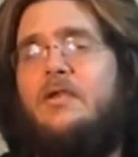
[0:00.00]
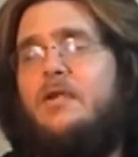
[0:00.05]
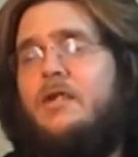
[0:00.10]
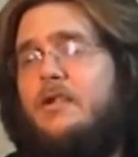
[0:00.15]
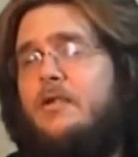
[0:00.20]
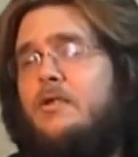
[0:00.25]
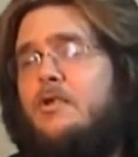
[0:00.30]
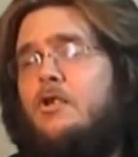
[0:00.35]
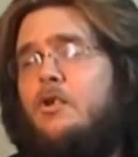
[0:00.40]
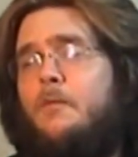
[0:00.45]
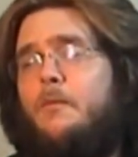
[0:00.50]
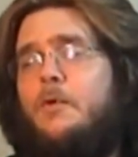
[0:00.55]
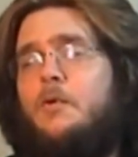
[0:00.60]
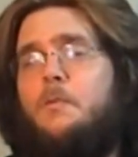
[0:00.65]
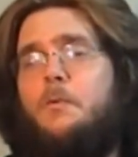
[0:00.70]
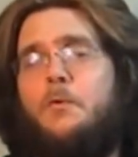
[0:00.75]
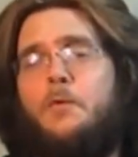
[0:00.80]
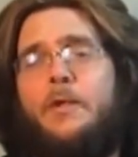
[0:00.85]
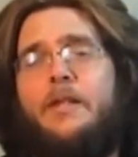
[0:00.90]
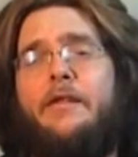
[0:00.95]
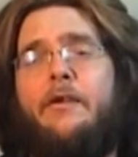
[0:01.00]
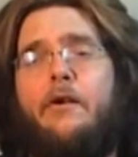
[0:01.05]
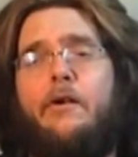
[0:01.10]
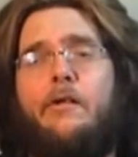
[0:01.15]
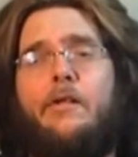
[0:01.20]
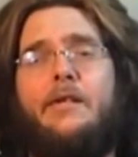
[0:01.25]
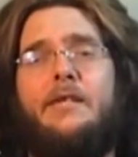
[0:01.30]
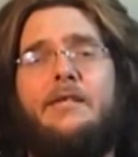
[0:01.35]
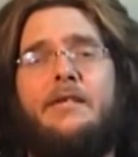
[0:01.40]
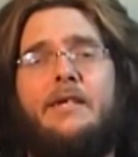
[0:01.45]
consumers between the
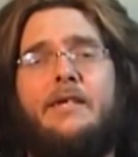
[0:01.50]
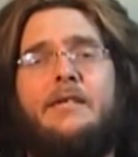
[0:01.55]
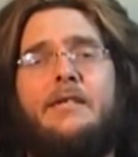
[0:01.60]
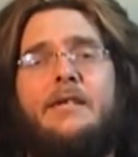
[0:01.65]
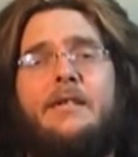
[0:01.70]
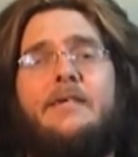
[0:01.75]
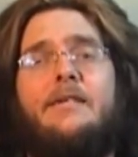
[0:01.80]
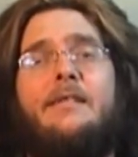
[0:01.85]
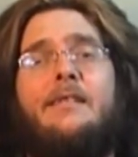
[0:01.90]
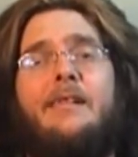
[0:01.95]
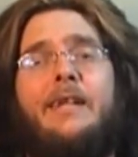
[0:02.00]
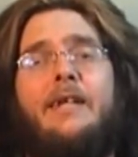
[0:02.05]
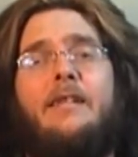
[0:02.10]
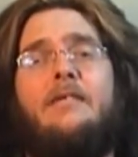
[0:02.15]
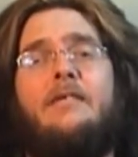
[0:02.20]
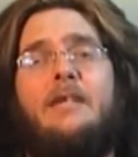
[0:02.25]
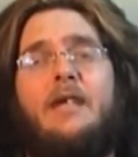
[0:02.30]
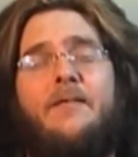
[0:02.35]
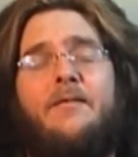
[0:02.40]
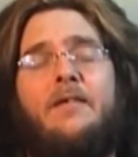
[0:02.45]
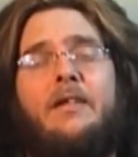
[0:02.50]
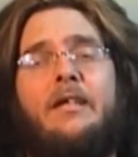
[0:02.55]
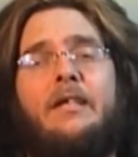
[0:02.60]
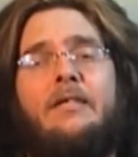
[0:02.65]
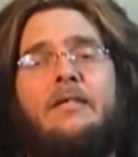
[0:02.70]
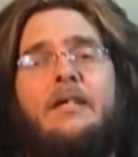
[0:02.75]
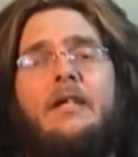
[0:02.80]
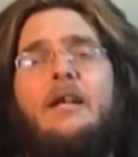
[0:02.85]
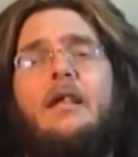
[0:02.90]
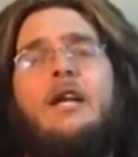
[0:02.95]
early 60s and late 70s,